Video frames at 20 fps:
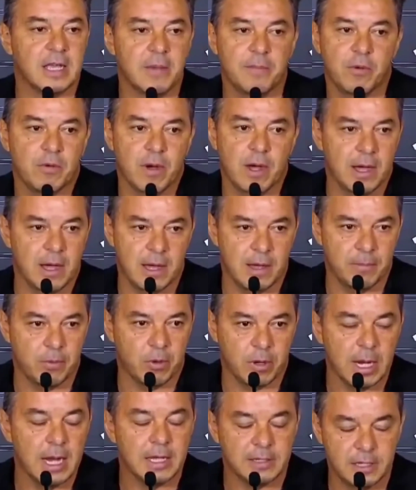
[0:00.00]
And the team
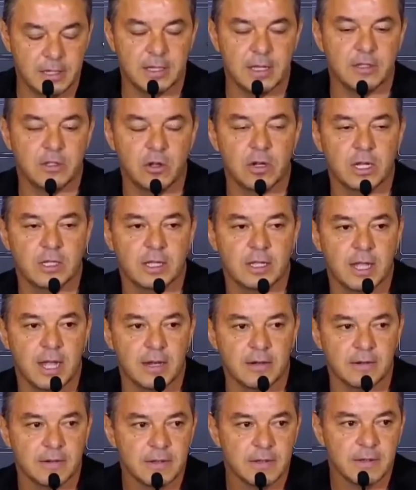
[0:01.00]
goes because the
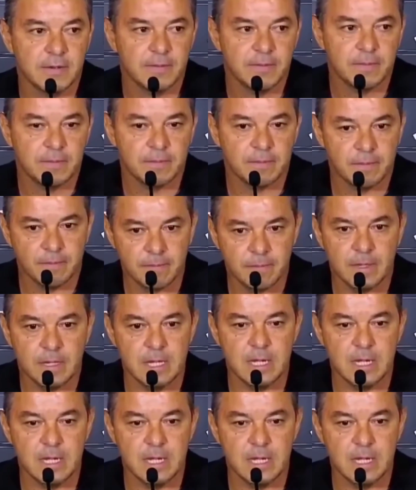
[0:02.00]
intentions are there,